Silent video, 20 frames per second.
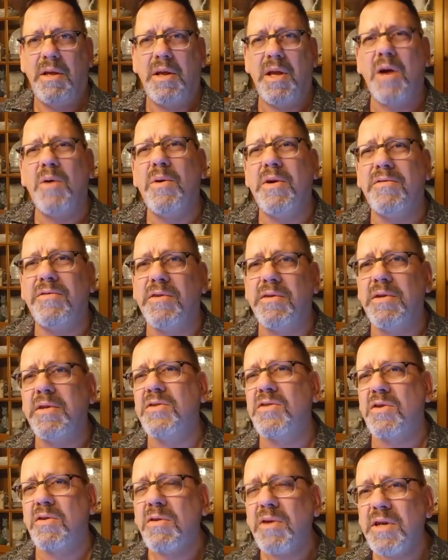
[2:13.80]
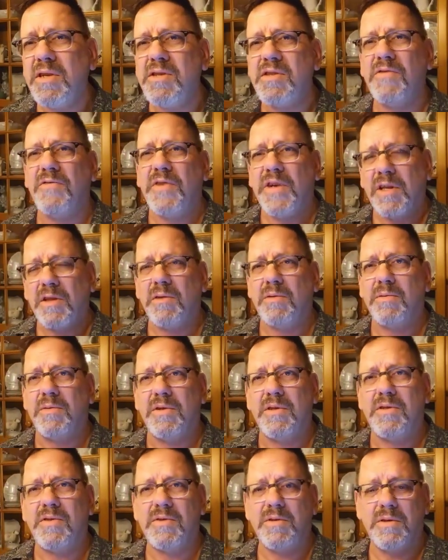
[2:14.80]
However, as Christ
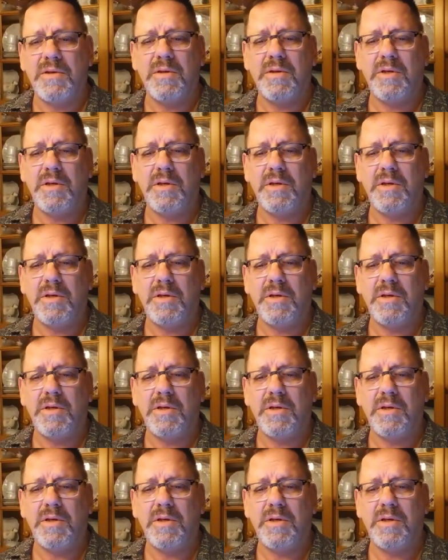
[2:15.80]
followers,